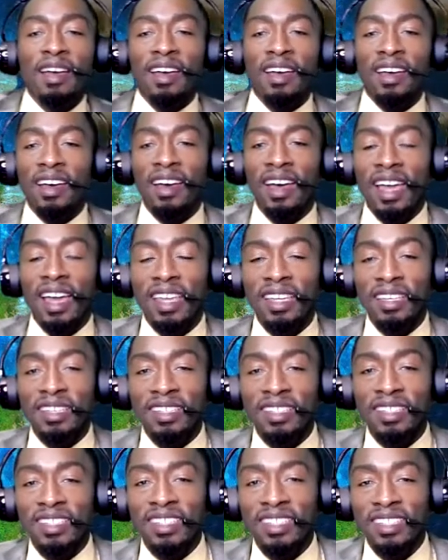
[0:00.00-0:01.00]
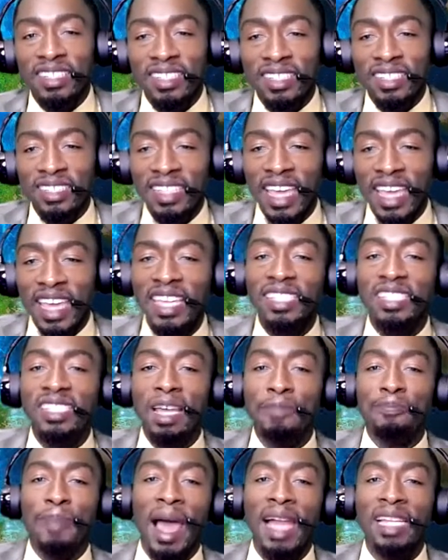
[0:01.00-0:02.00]
All right, there is
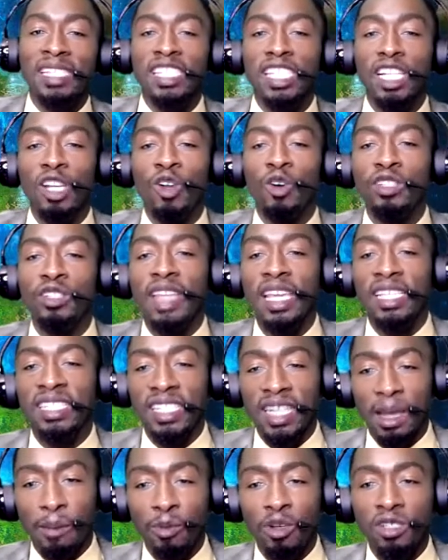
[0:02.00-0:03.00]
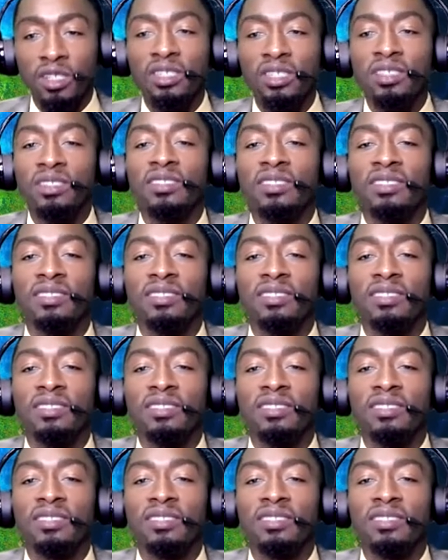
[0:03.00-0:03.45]
a policy loan, there's the numbers.